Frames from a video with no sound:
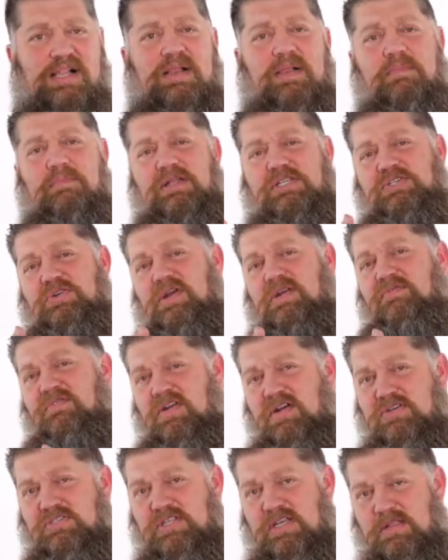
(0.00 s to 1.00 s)
But your
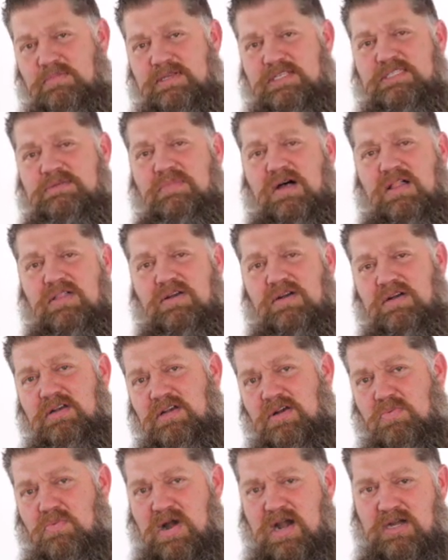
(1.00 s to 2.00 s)
inverter is a little bit smaller,
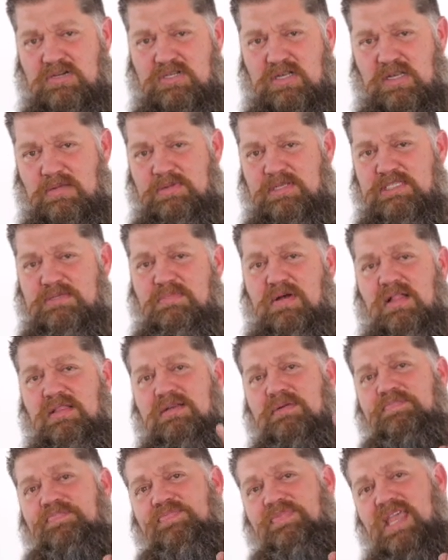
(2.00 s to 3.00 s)
your wires are a little bit
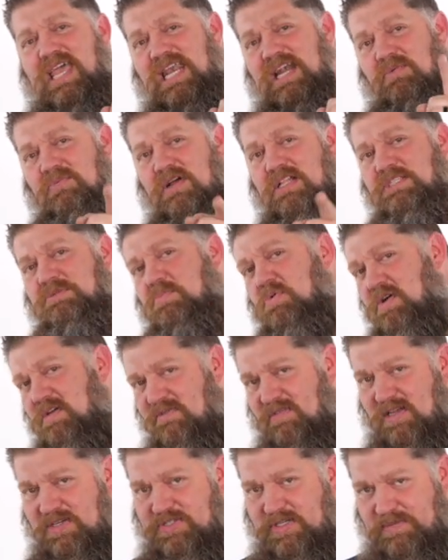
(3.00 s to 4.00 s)
smaller, and it runs more
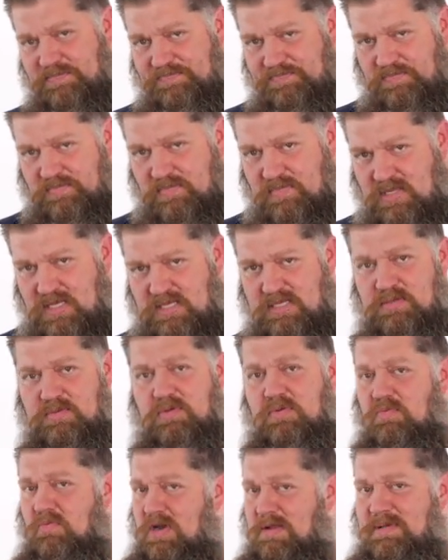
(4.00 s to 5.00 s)
efficient.
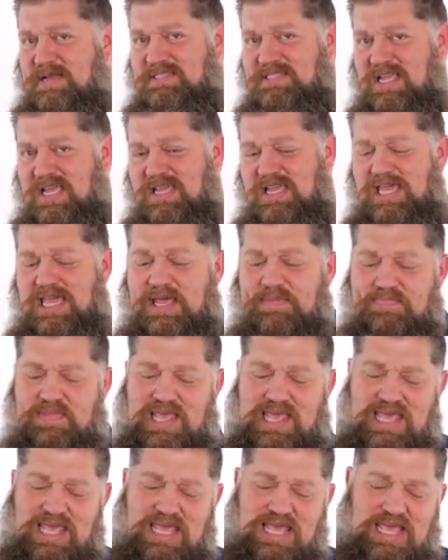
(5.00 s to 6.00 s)
What am I saying again?
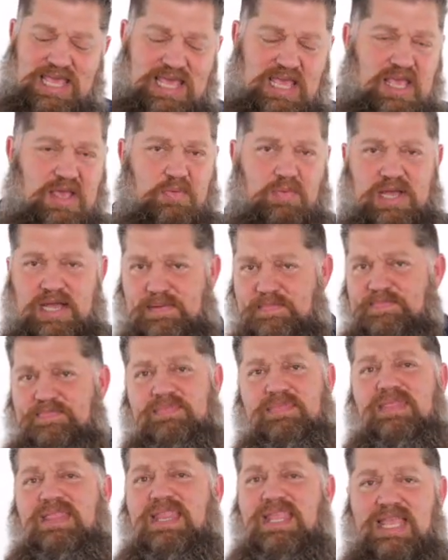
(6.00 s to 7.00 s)
Well,
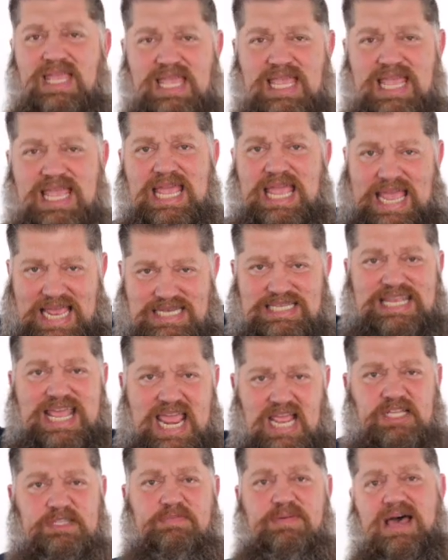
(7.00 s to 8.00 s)
it
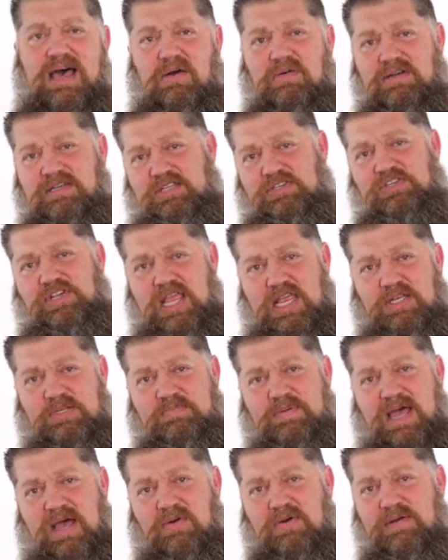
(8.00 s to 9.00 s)
takes power to change
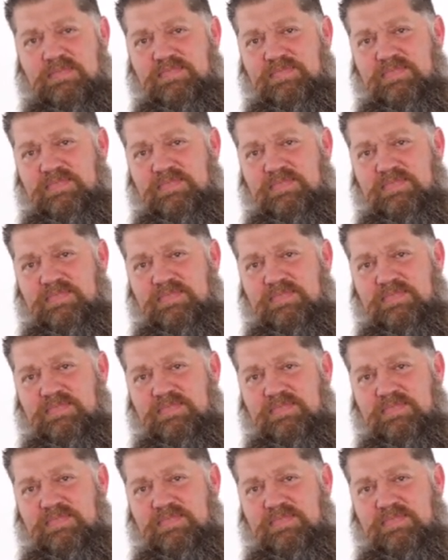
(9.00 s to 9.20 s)
power.